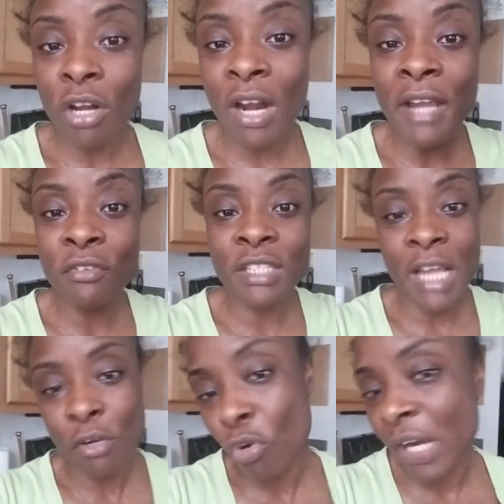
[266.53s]
You're not even
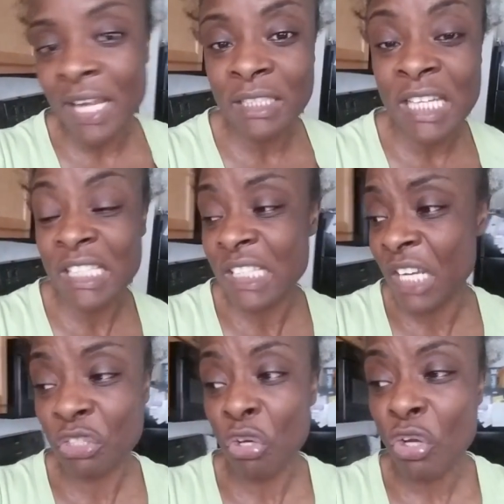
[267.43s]
saying
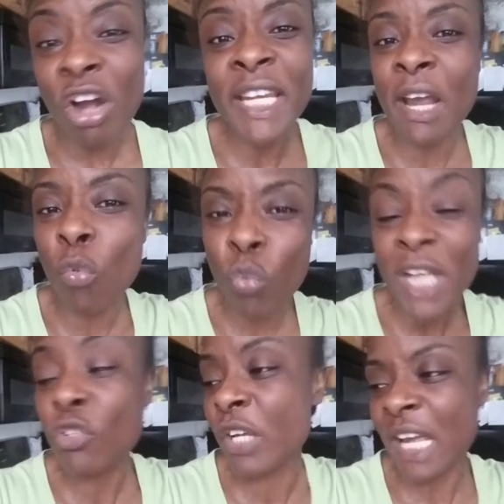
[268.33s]
intention. Y'all can't
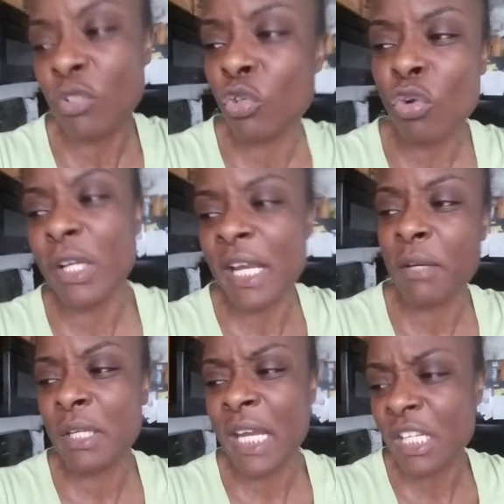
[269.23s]
wait to get to know them,
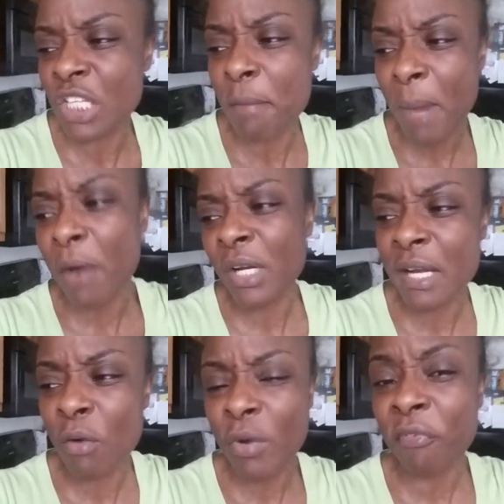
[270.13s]
engage them, marry
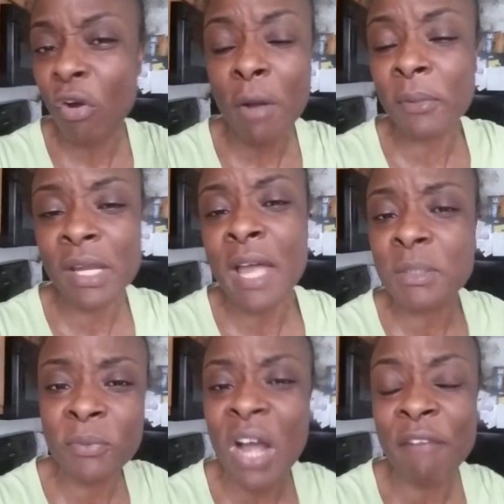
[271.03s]
them, wait for a couple of
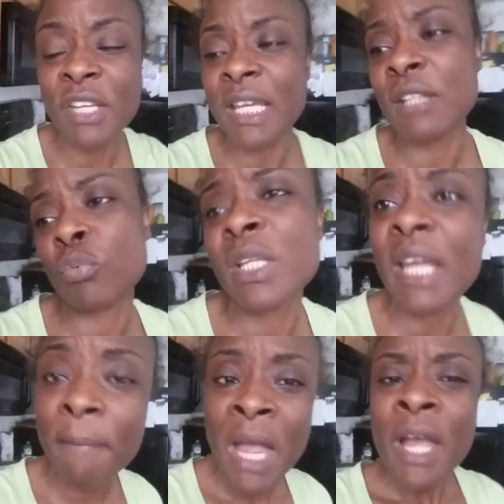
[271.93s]
years, both having kids with
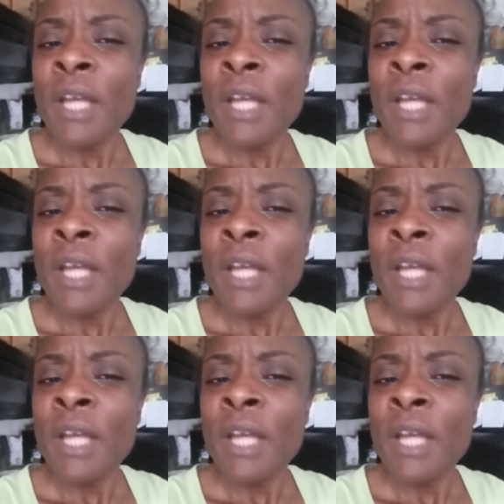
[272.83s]
them.